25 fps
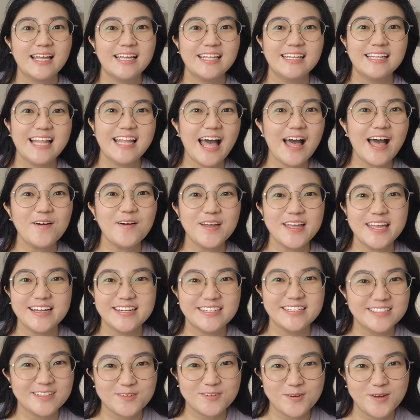Now
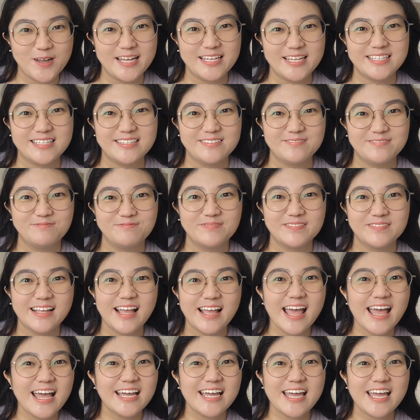here's a quiz.
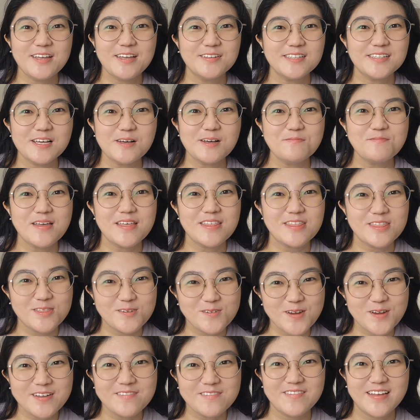Can you tell me
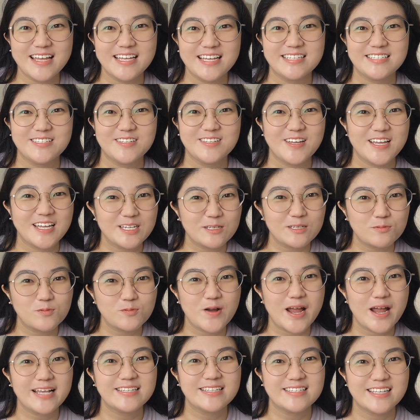3 ways to
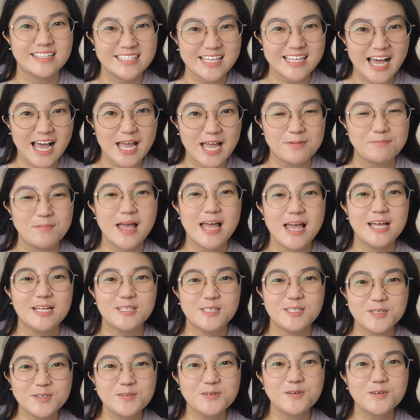express the time
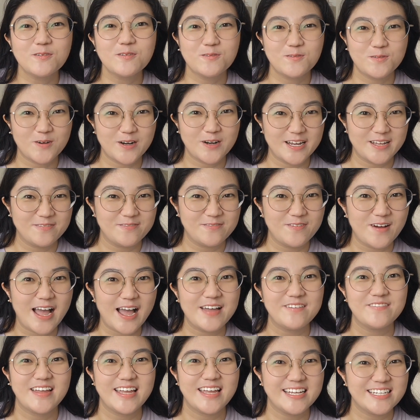
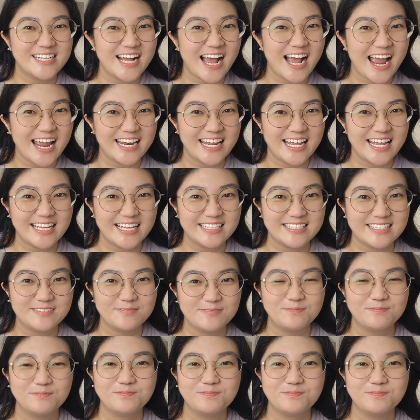2:45 in Chinese?